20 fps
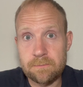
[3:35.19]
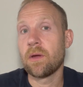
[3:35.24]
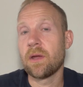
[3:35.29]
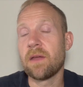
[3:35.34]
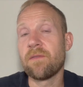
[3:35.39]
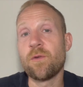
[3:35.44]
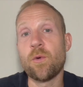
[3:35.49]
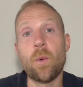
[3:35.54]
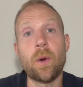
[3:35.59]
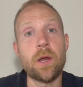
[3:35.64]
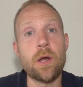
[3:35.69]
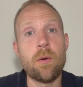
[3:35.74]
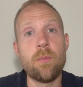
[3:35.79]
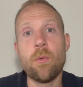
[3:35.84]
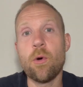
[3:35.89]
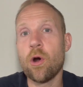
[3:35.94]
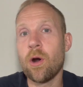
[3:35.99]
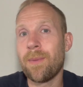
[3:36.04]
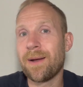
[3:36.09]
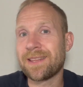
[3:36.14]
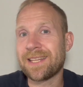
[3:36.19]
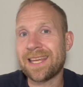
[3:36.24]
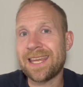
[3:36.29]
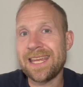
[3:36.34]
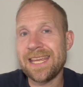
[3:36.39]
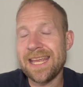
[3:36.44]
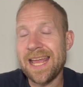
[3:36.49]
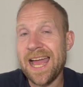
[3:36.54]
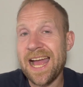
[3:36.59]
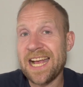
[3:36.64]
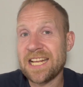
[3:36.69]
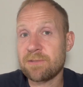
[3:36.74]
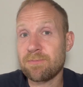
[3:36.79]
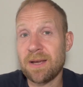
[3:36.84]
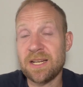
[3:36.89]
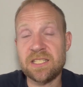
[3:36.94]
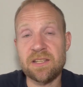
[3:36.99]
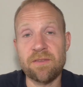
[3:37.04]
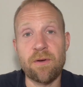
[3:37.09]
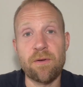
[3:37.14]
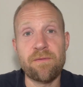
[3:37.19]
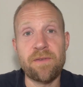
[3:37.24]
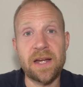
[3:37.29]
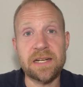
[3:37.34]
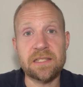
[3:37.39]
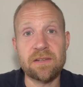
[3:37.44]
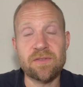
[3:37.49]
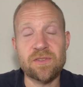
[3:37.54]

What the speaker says: If you want to know more about the key aspects of effective